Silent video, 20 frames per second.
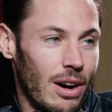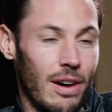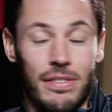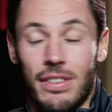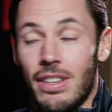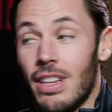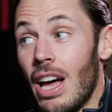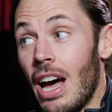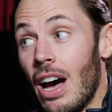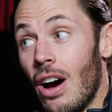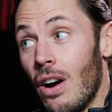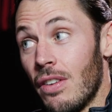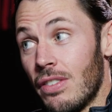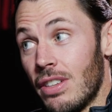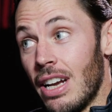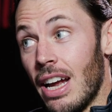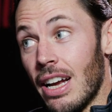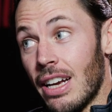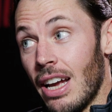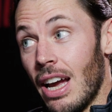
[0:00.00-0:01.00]
after that
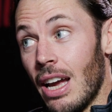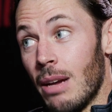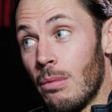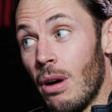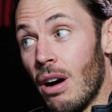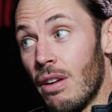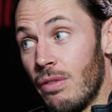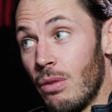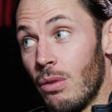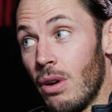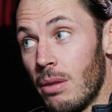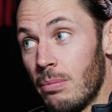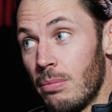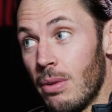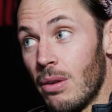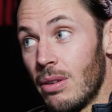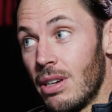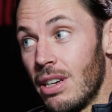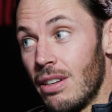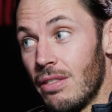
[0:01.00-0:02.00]
after that game, I thought I'd
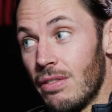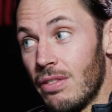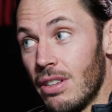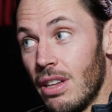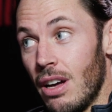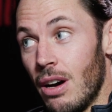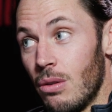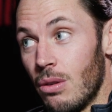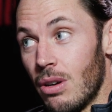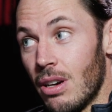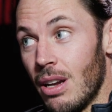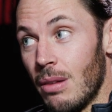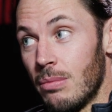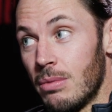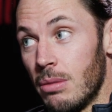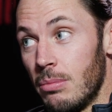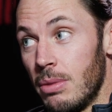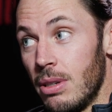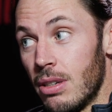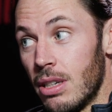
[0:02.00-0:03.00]
blown it for the whole club.
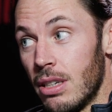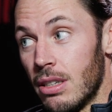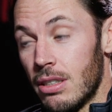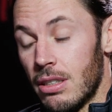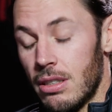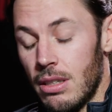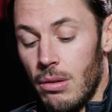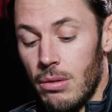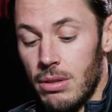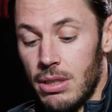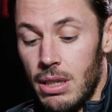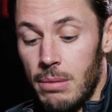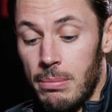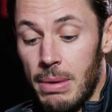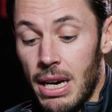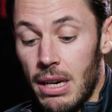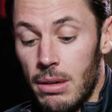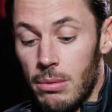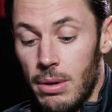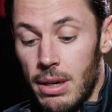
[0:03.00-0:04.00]
To be honest, I was in a
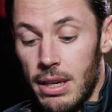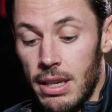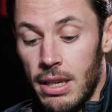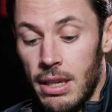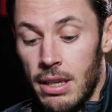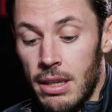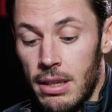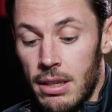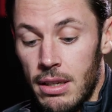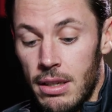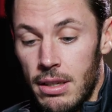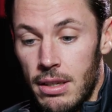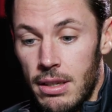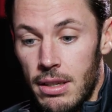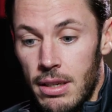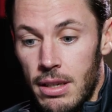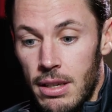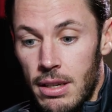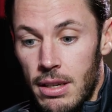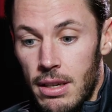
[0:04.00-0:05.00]
bad way
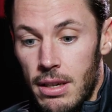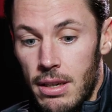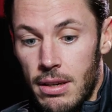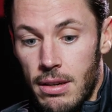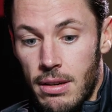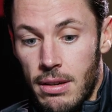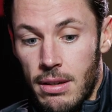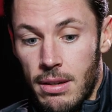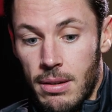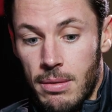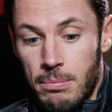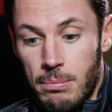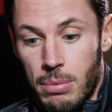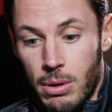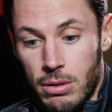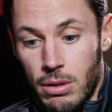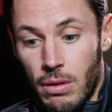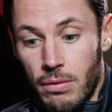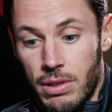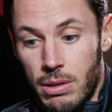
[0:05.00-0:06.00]
um,
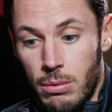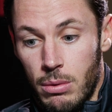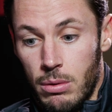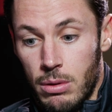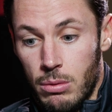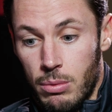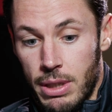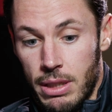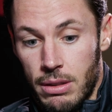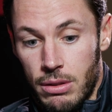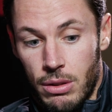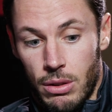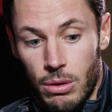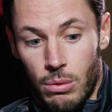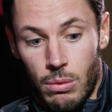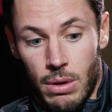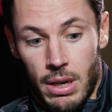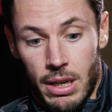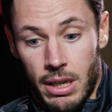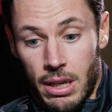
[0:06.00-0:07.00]
because obviously we was winning two
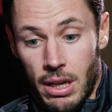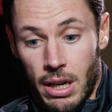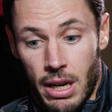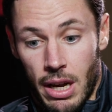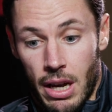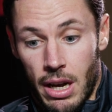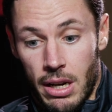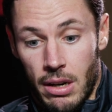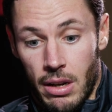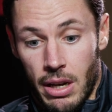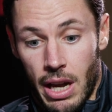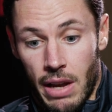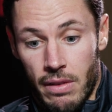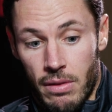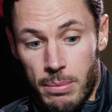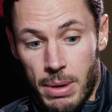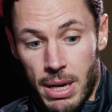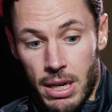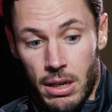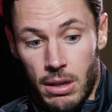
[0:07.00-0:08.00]
one, and I and I gave
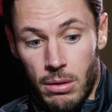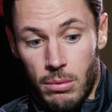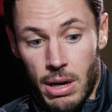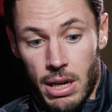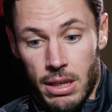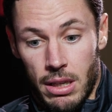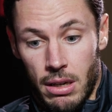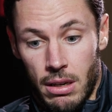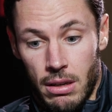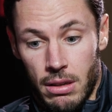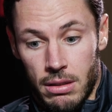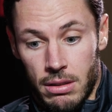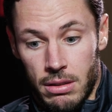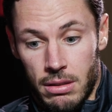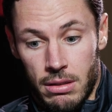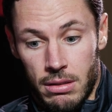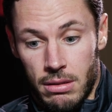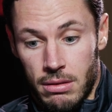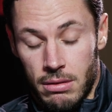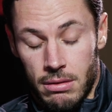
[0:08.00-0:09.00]
a penalty away in the
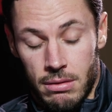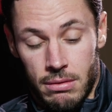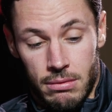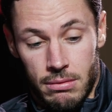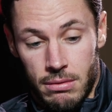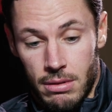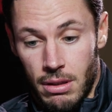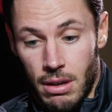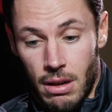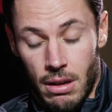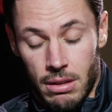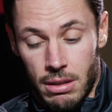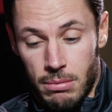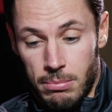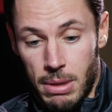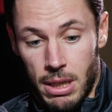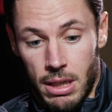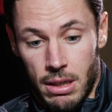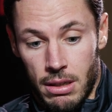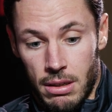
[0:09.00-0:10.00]
last last
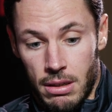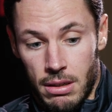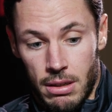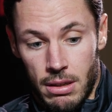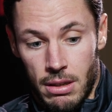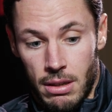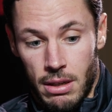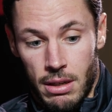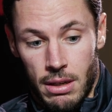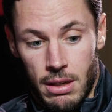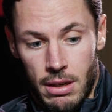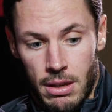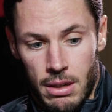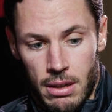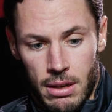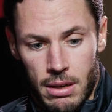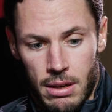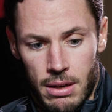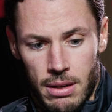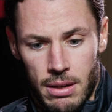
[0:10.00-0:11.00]
minute.
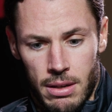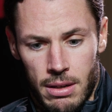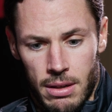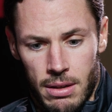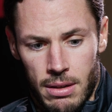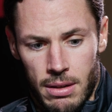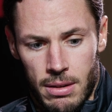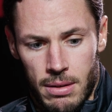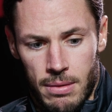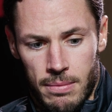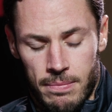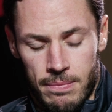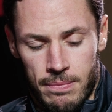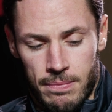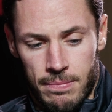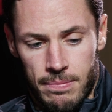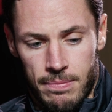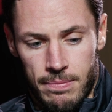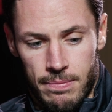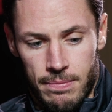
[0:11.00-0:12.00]
Um,